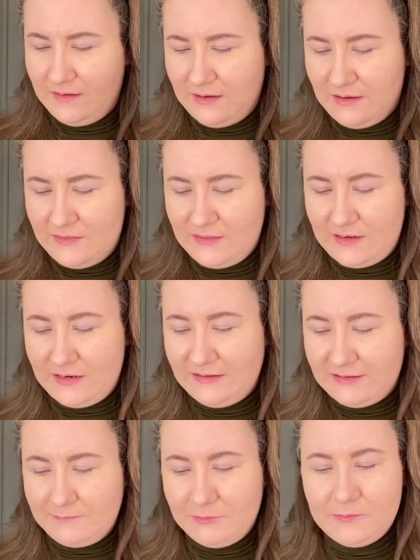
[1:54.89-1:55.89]
And then I
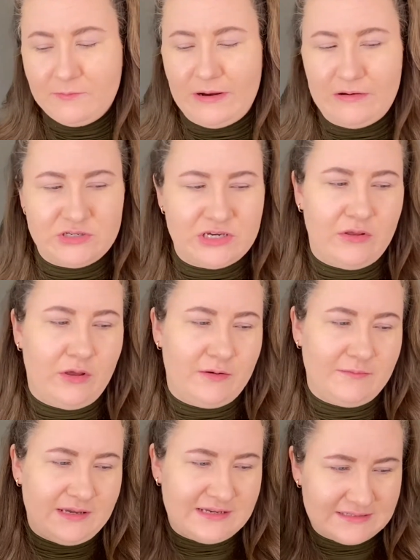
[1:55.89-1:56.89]
did put brow gel on
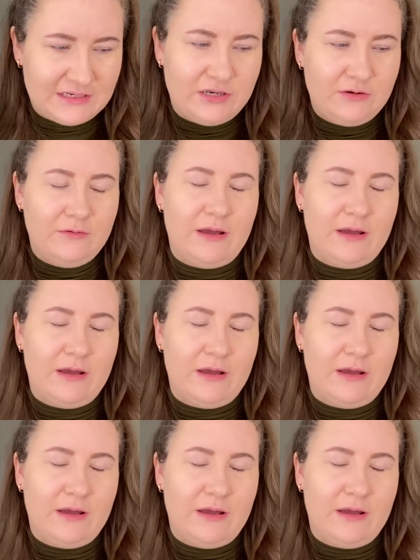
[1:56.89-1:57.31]
because I knew